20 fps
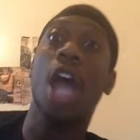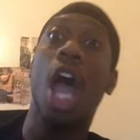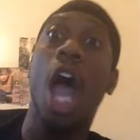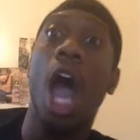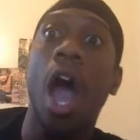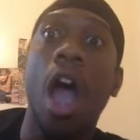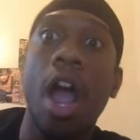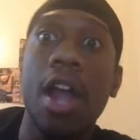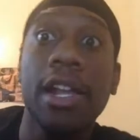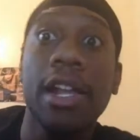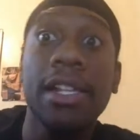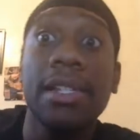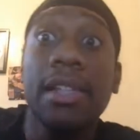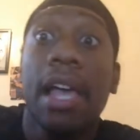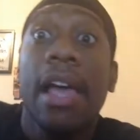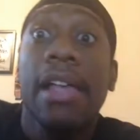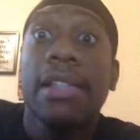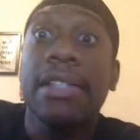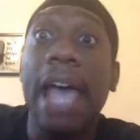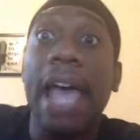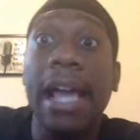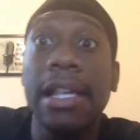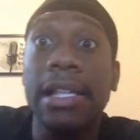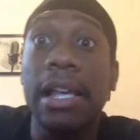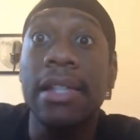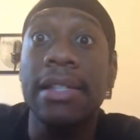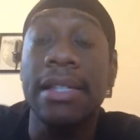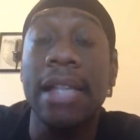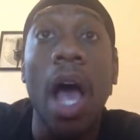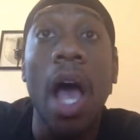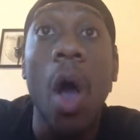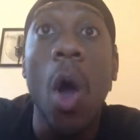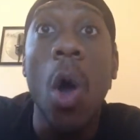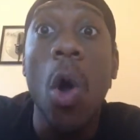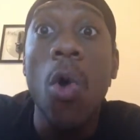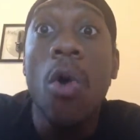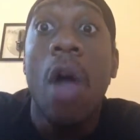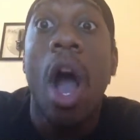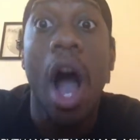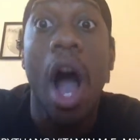an artist take a
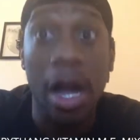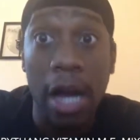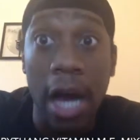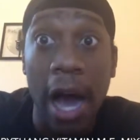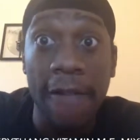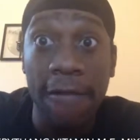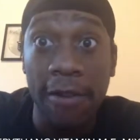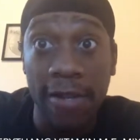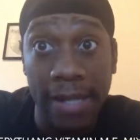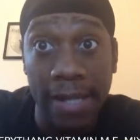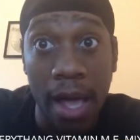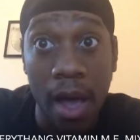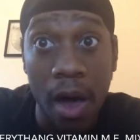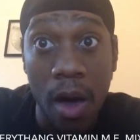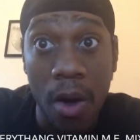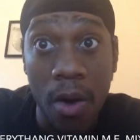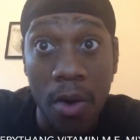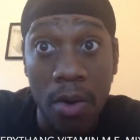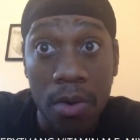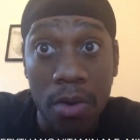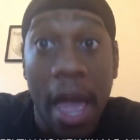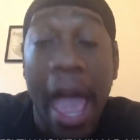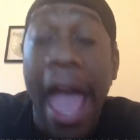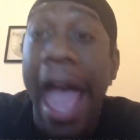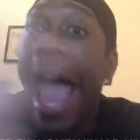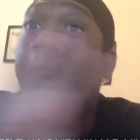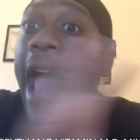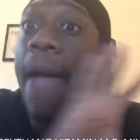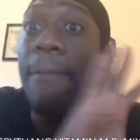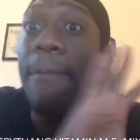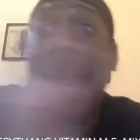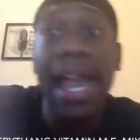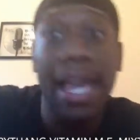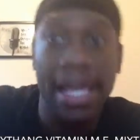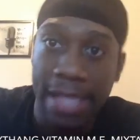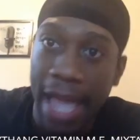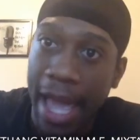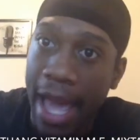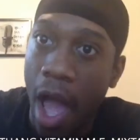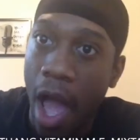song, a cover song, and make
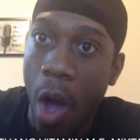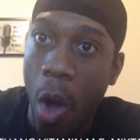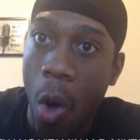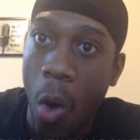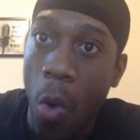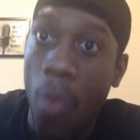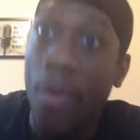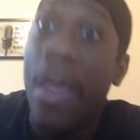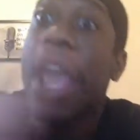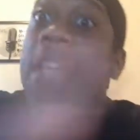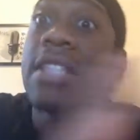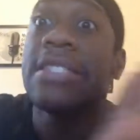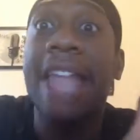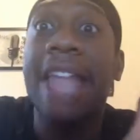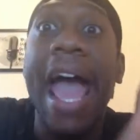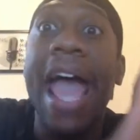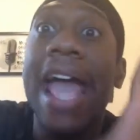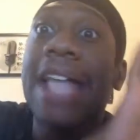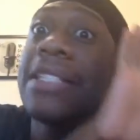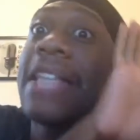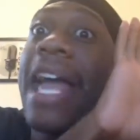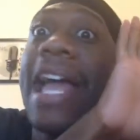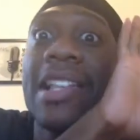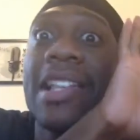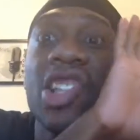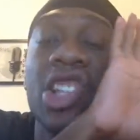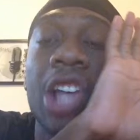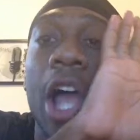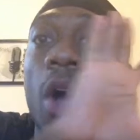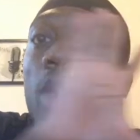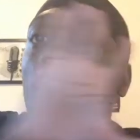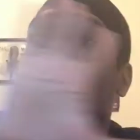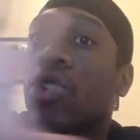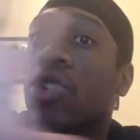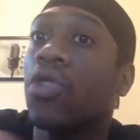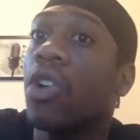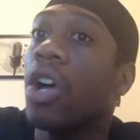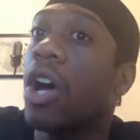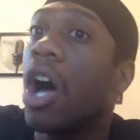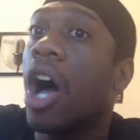it their own. That shows
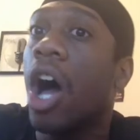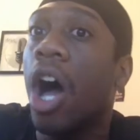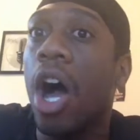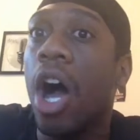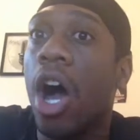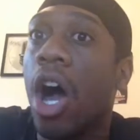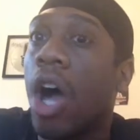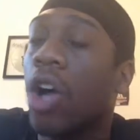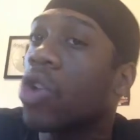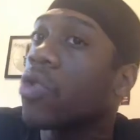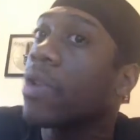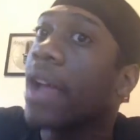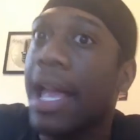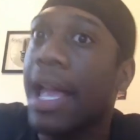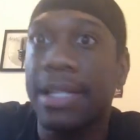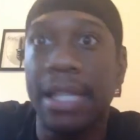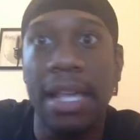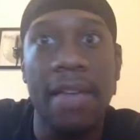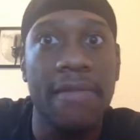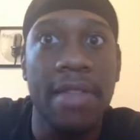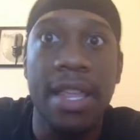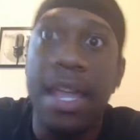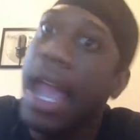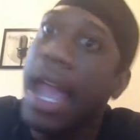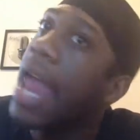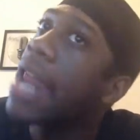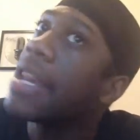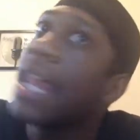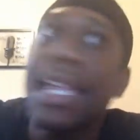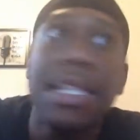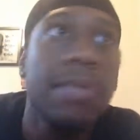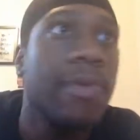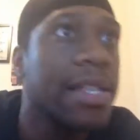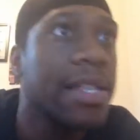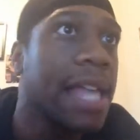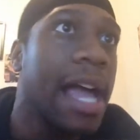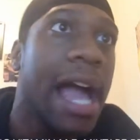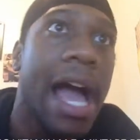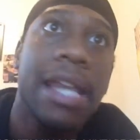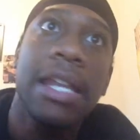creativity, and that's
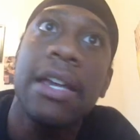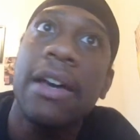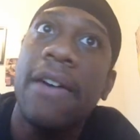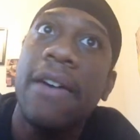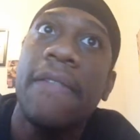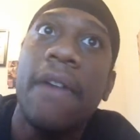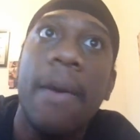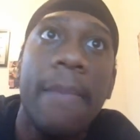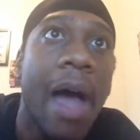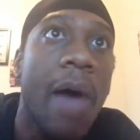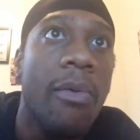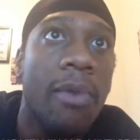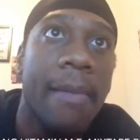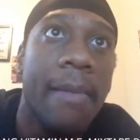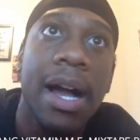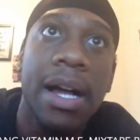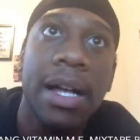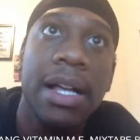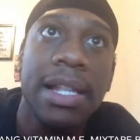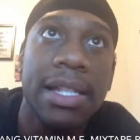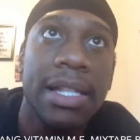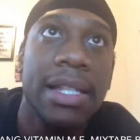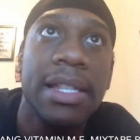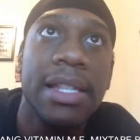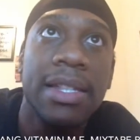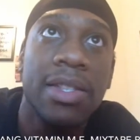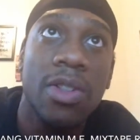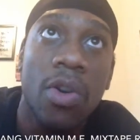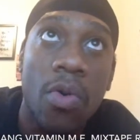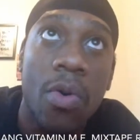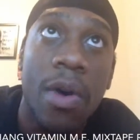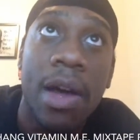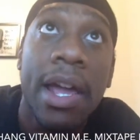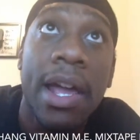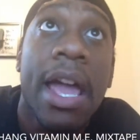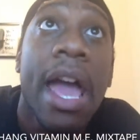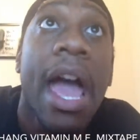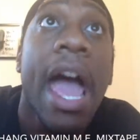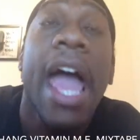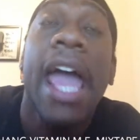one thing I love about what my cousin is doing.
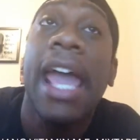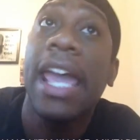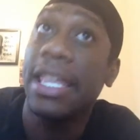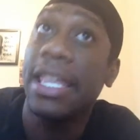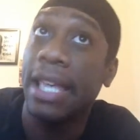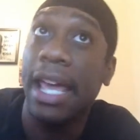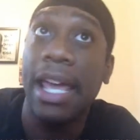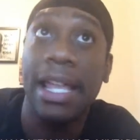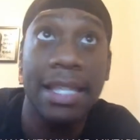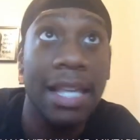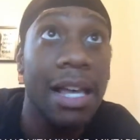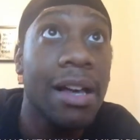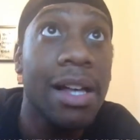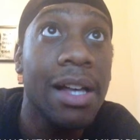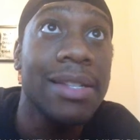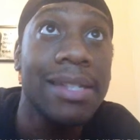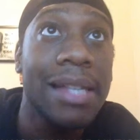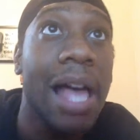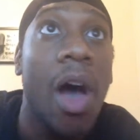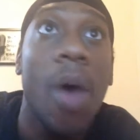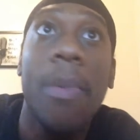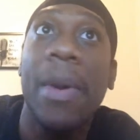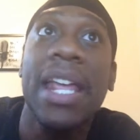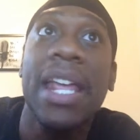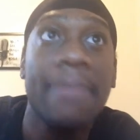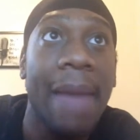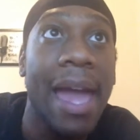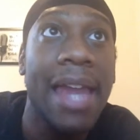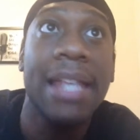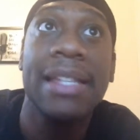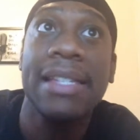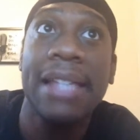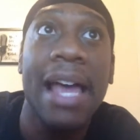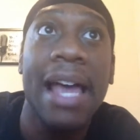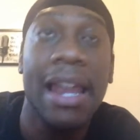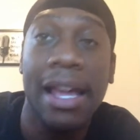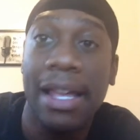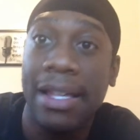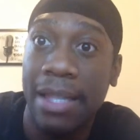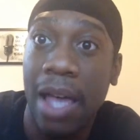He took a song, but he made it
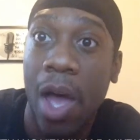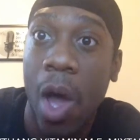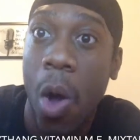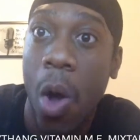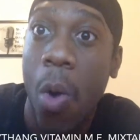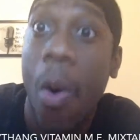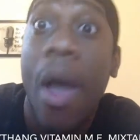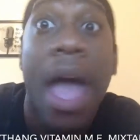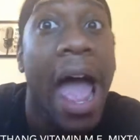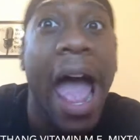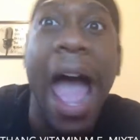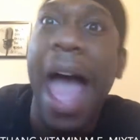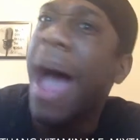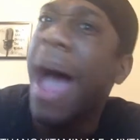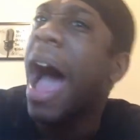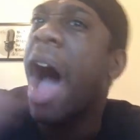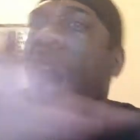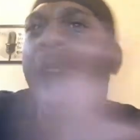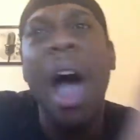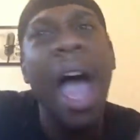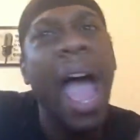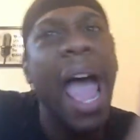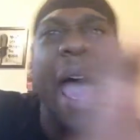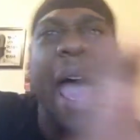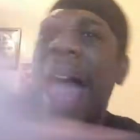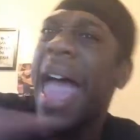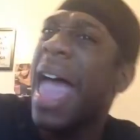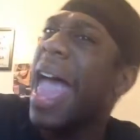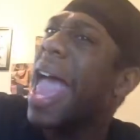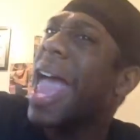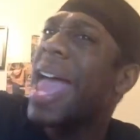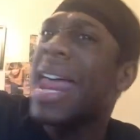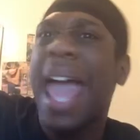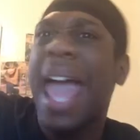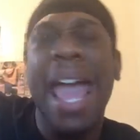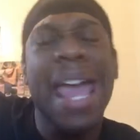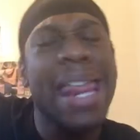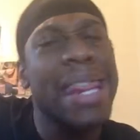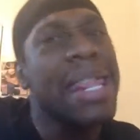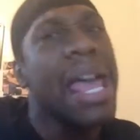sound like his own.
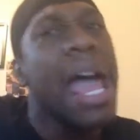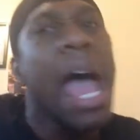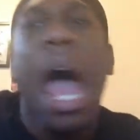And